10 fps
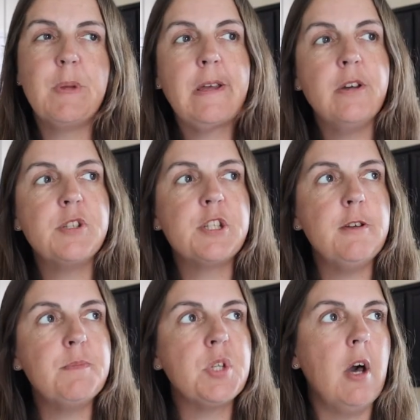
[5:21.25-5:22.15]
Because
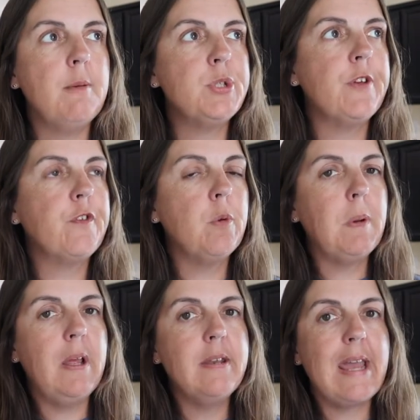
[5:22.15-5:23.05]
sometimes if you're
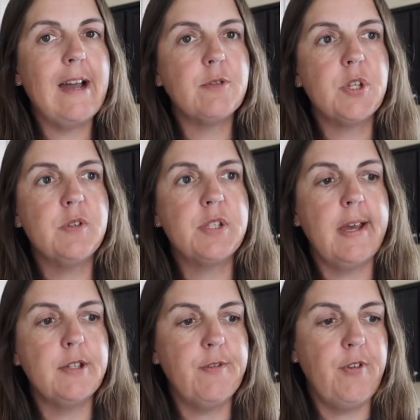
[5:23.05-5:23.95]
playing the alto
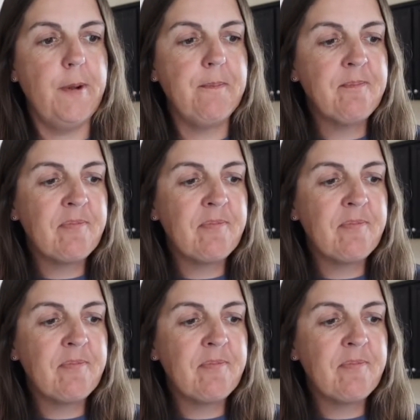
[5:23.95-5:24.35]
saxophone